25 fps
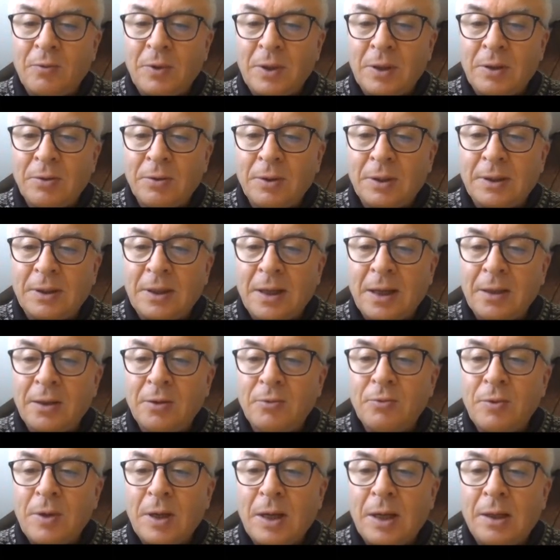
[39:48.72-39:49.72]
we do it the
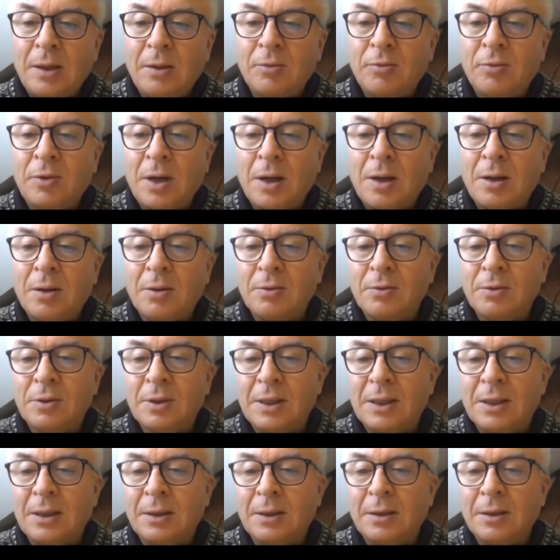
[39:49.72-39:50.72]
other way
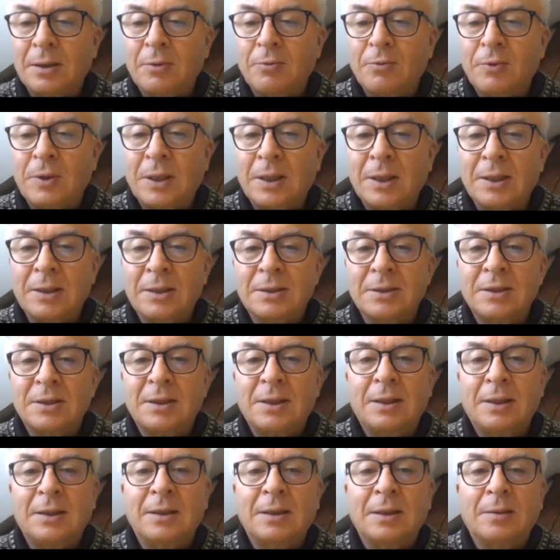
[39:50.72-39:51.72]
round, and we can
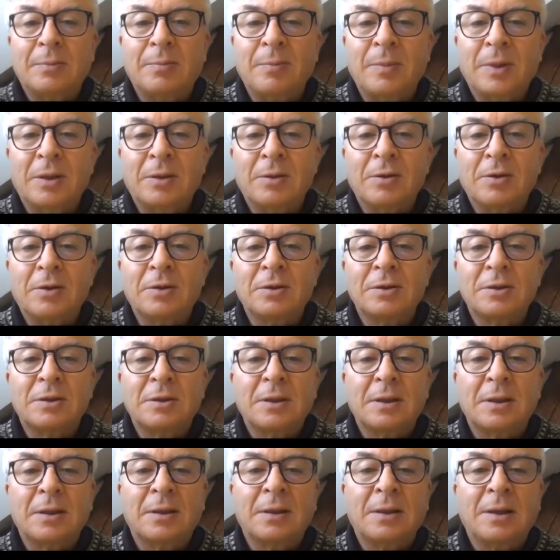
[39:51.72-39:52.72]
see that
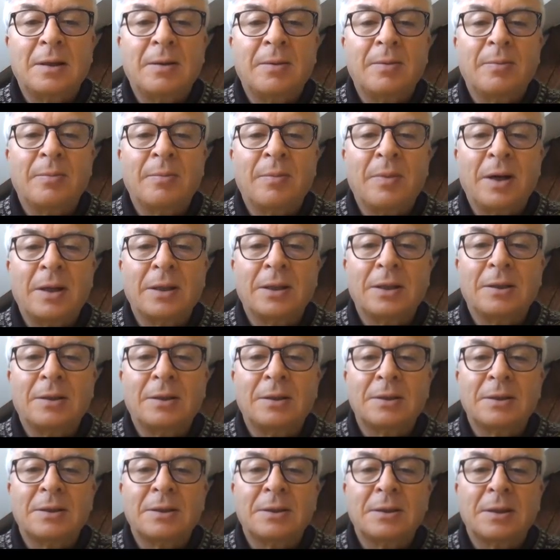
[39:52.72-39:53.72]
because the
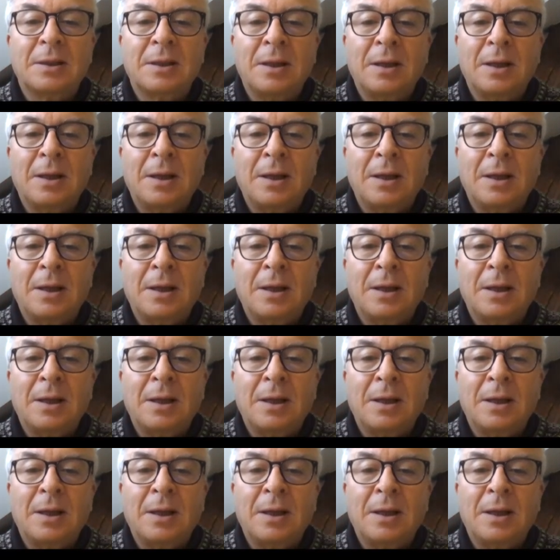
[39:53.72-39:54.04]
mother's